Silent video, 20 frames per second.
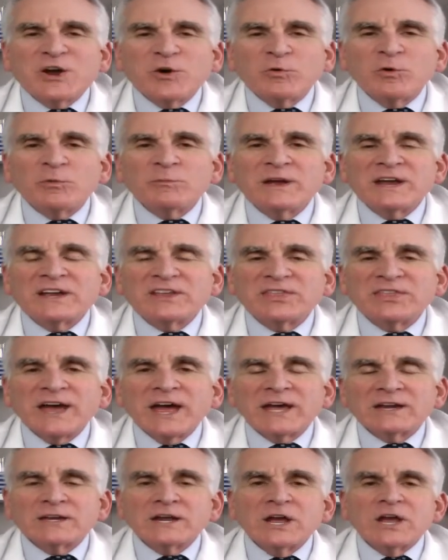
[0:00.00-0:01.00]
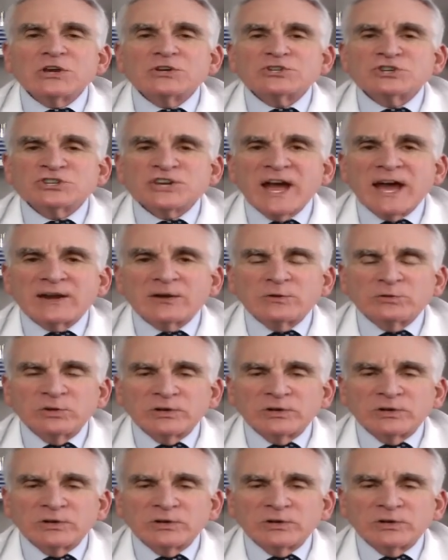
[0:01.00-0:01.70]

will make that shadow